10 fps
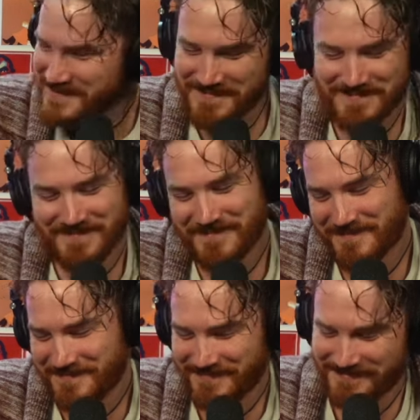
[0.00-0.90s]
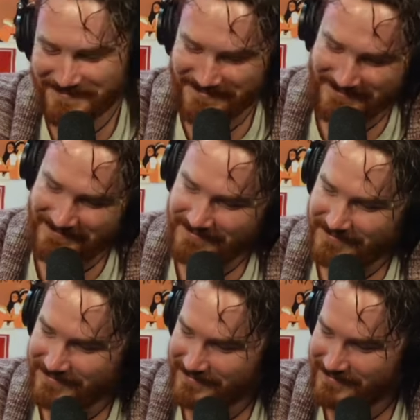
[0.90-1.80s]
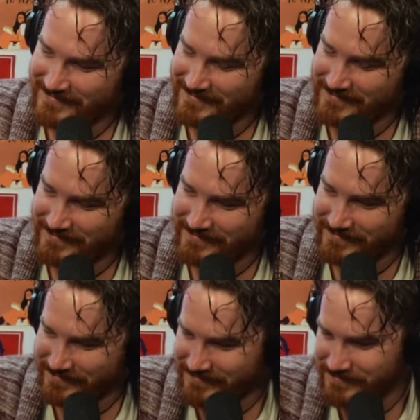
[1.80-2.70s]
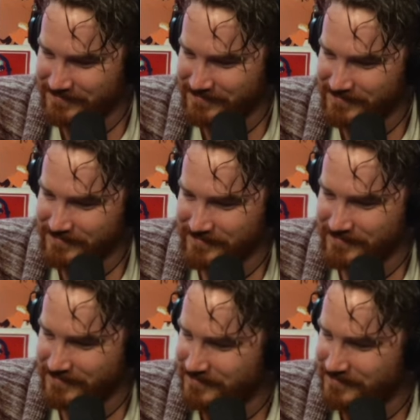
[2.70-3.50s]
[no speech]